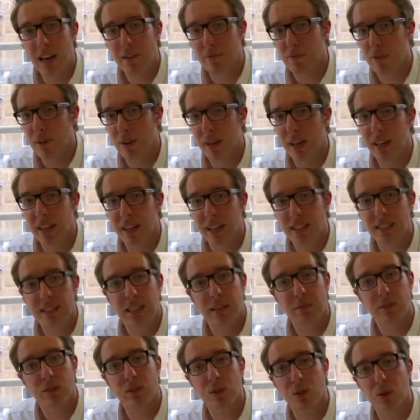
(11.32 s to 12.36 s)
every year
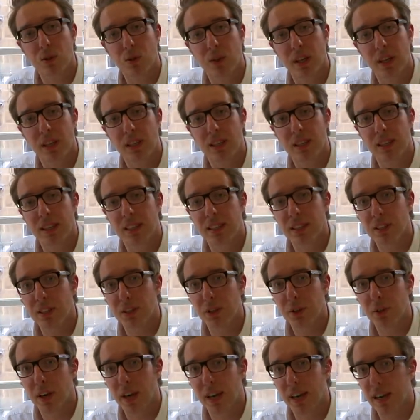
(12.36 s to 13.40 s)
seven school kid in the
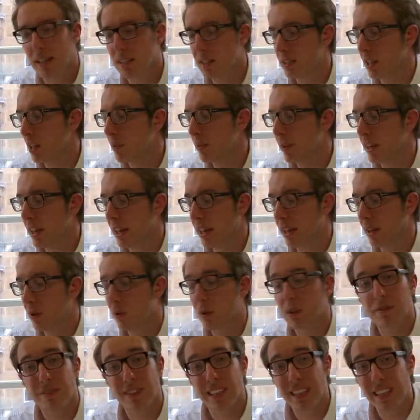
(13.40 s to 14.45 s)
U K is going to be getting
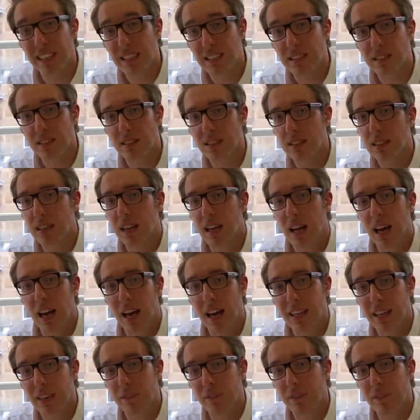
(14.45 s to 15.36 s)
one of these uh,